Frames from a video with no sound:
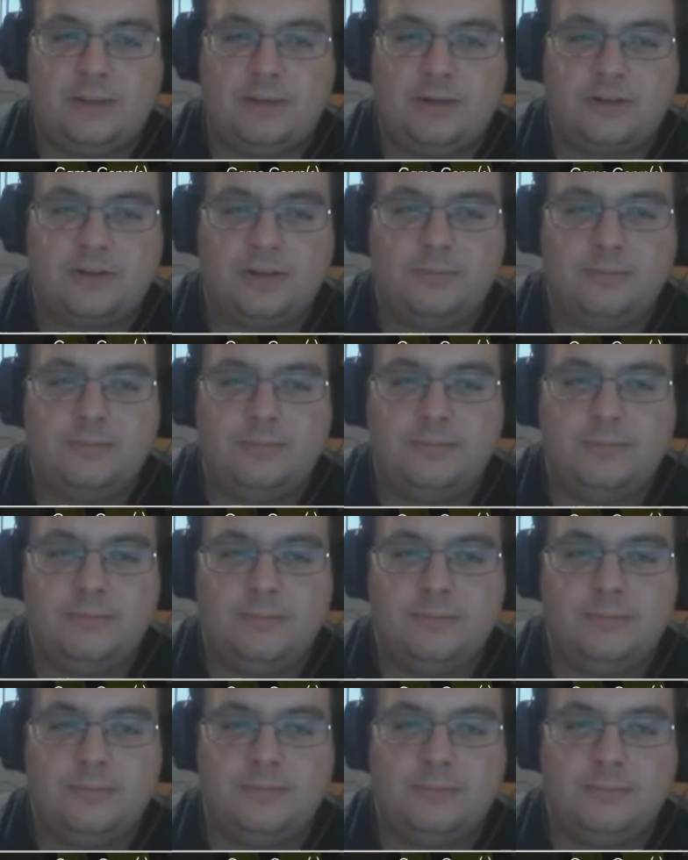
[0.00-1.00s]
in this game because
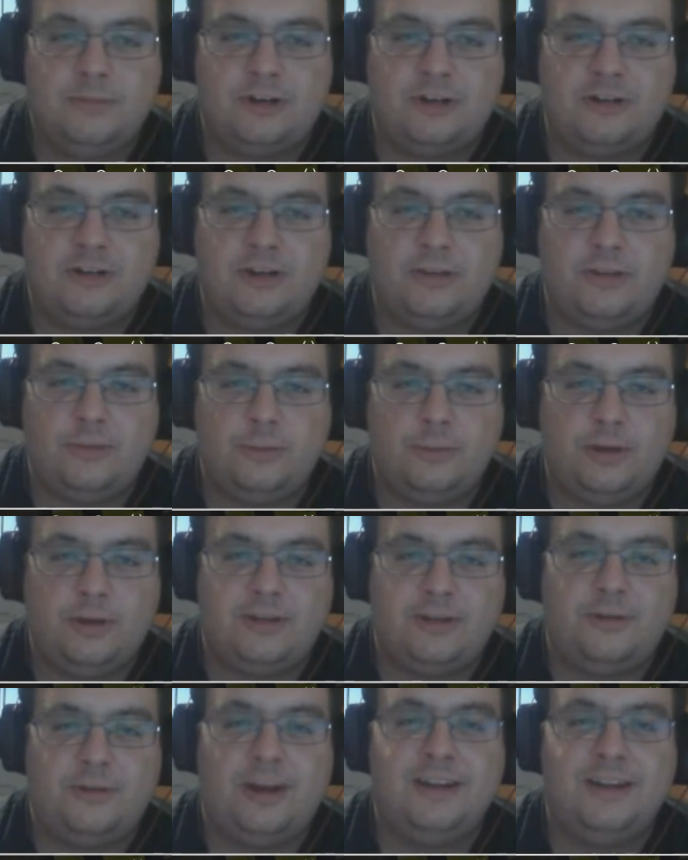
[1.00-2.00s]
I'm rushing
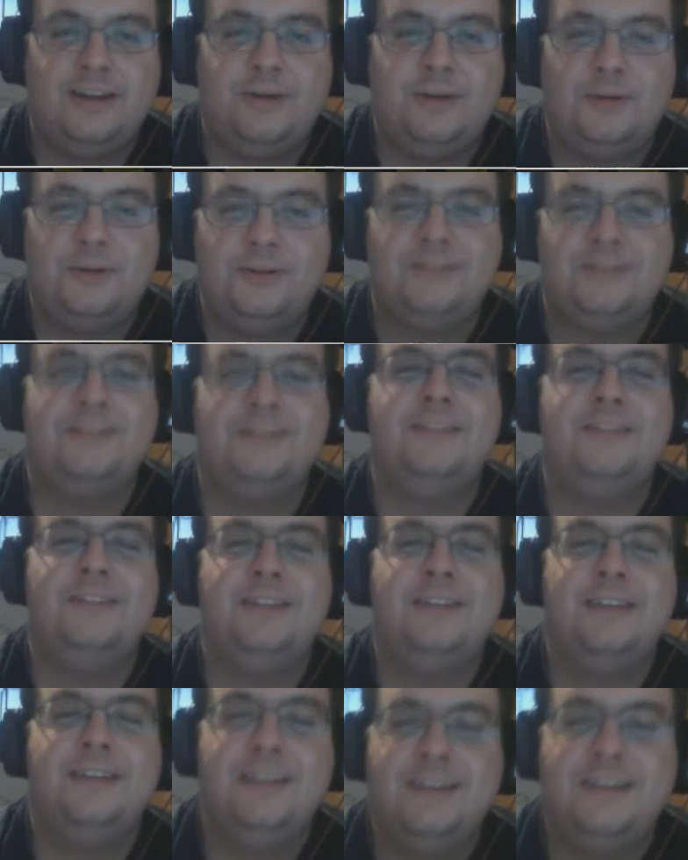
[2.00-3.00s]
through it right now.
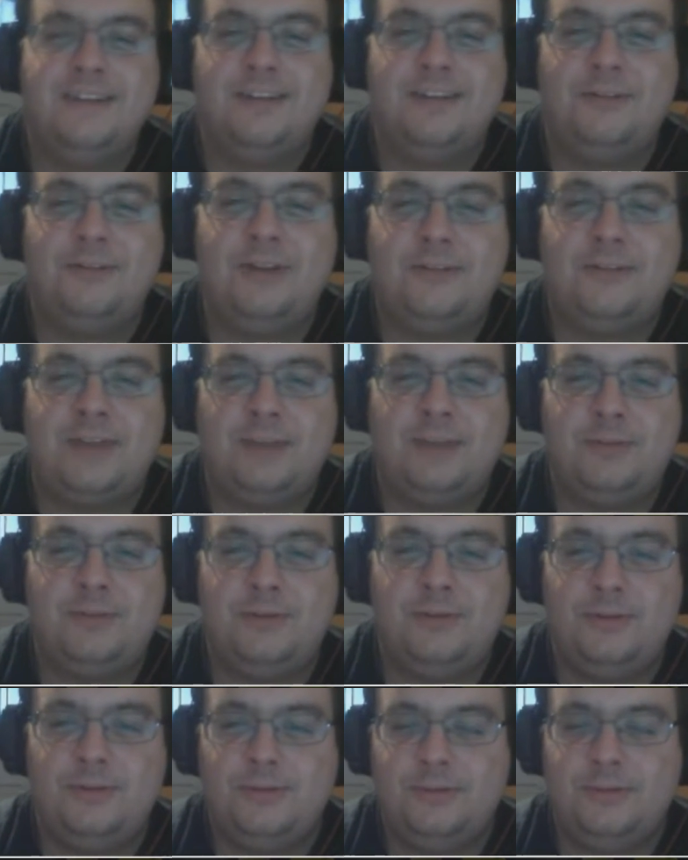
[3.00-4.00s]
Don't really
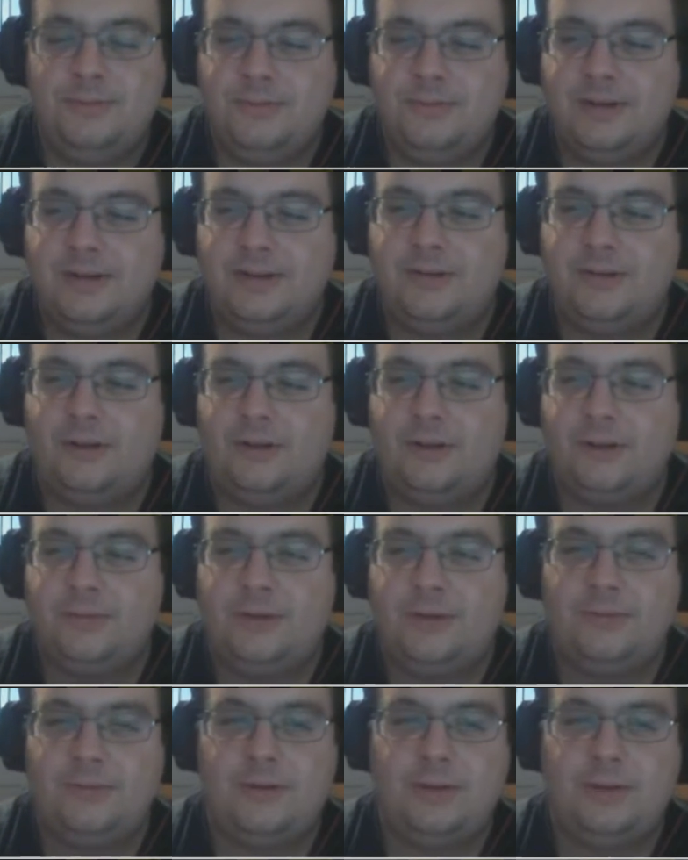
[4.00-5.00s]
have time to
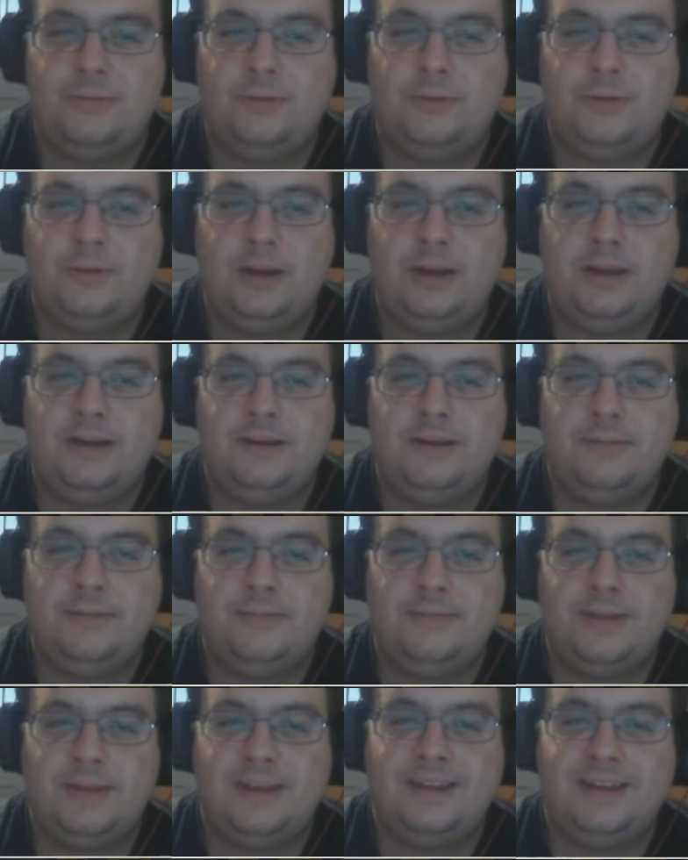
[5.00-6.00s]
talk about what I'm
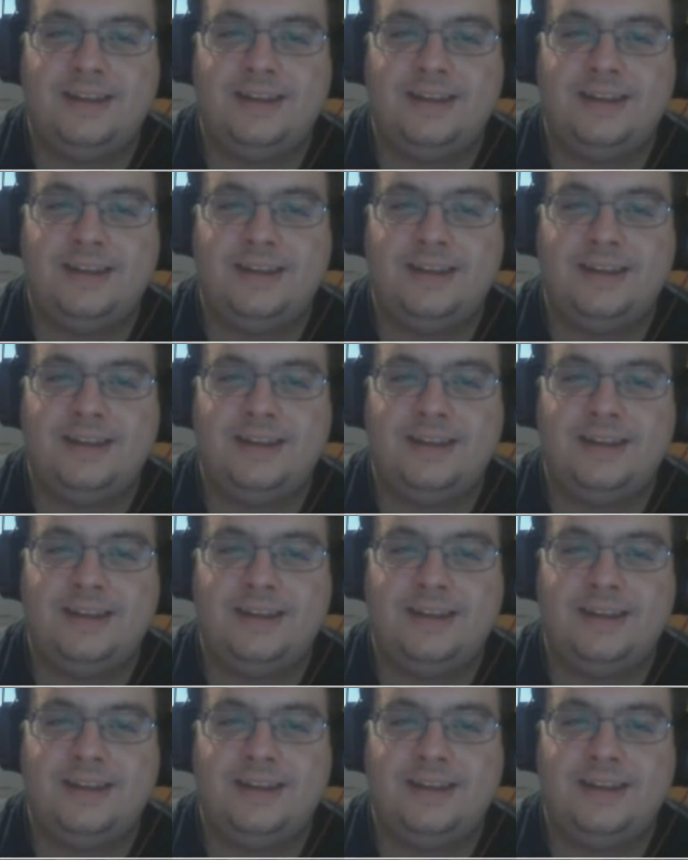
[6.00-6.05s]
doing.